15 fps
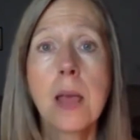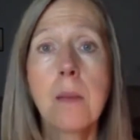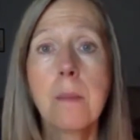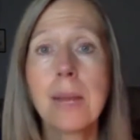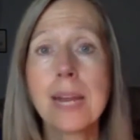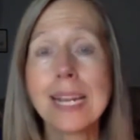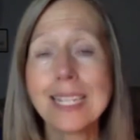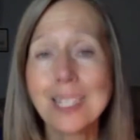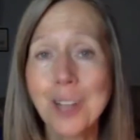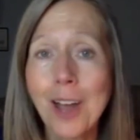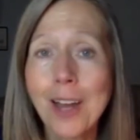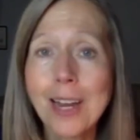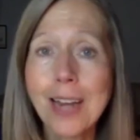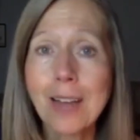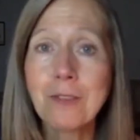but it's
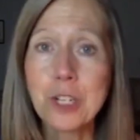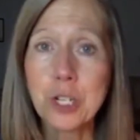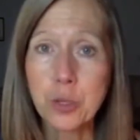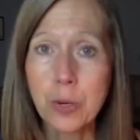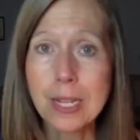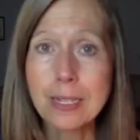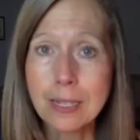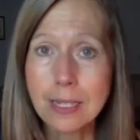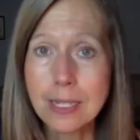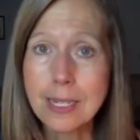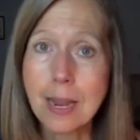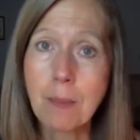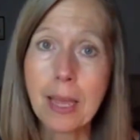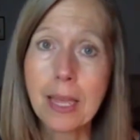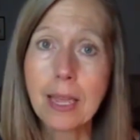not enough to treat
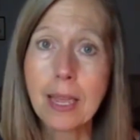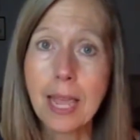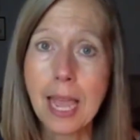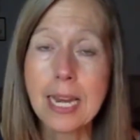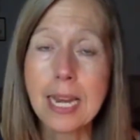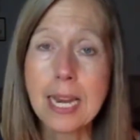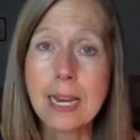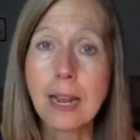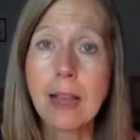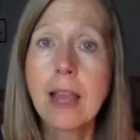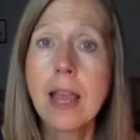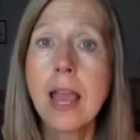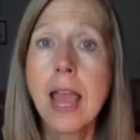systemic candida.